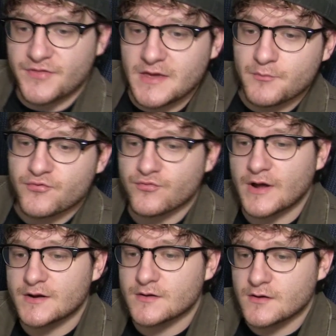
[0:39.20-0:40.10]
the
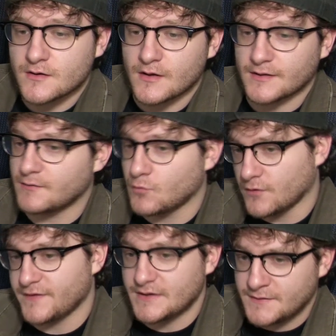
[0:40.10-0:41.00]
Predator,
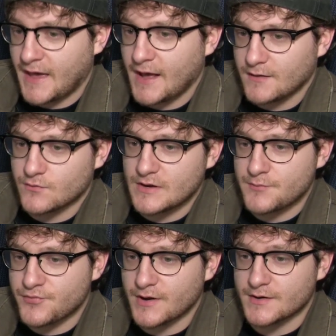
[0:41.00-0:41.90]
well, the
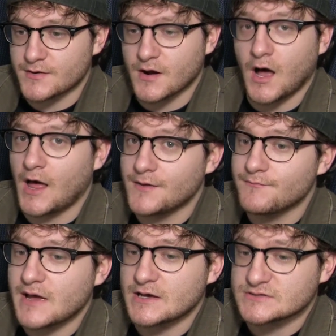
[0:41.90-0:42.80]
Gallery Predator
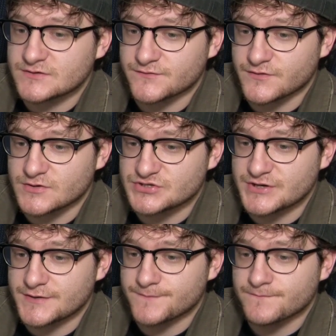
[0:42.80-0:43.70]
unmasked
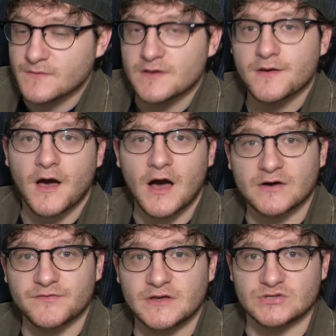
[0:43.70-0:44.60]
version
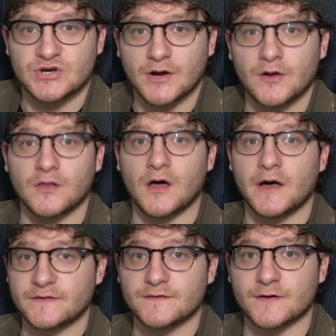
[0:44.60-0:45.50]
of the Jungle
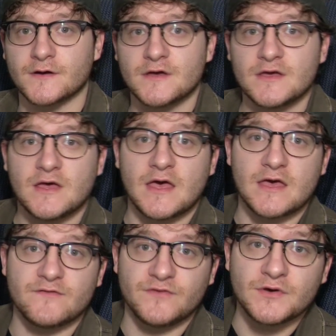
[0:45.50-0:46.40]
Hunter.
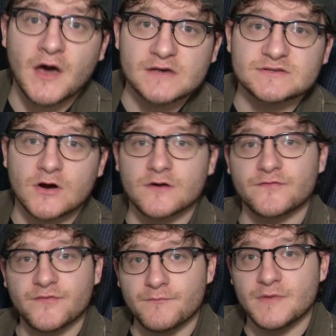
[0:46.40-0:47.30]
If you guys
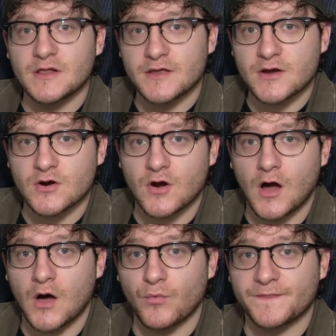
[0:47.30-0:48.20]
aren't familiar
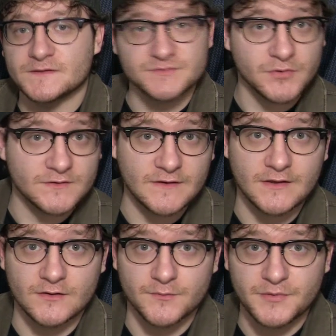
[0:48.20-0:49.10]
with this
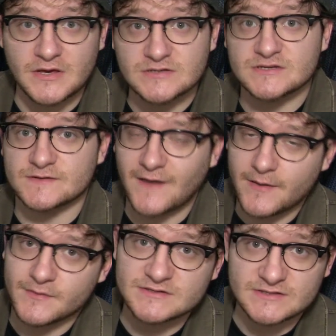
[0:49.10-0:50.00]
particular piece,
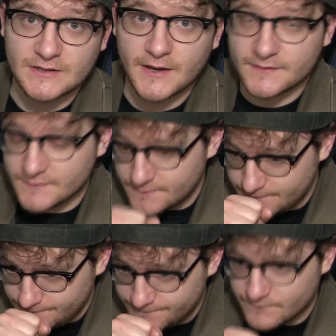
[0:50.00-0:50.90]
Diamond Select
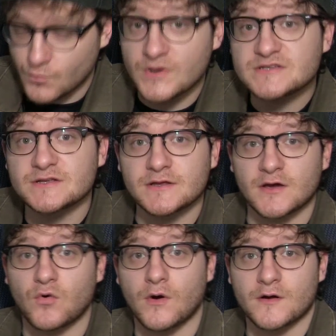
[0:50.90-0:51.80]

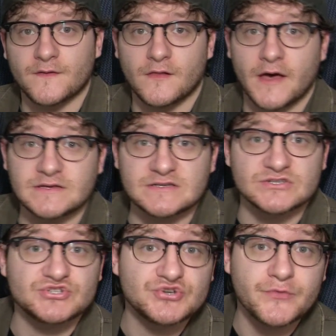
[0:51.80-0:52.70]
recently acquired the
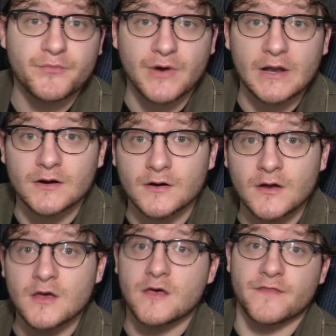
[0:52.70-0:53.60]
license to
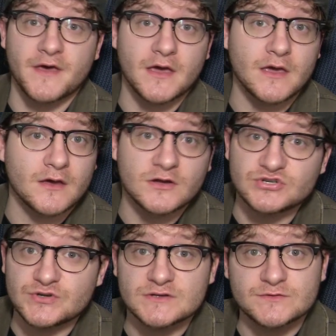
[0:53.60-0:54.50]
Predator. They
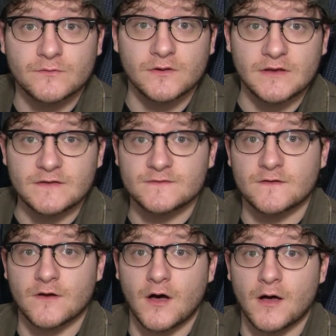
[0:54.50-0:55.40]
just
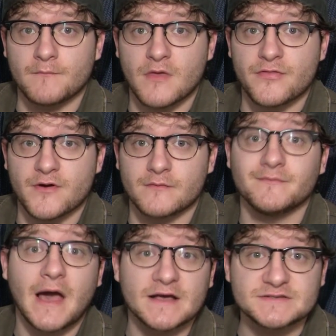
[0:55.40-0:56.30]
released their
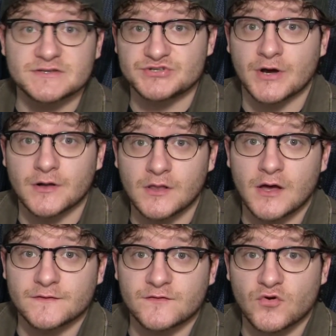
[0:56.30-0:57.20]
masked Jungle
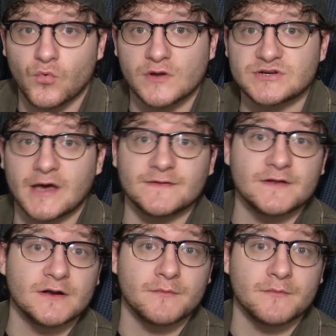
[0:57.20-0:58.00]
Hunter, which I did an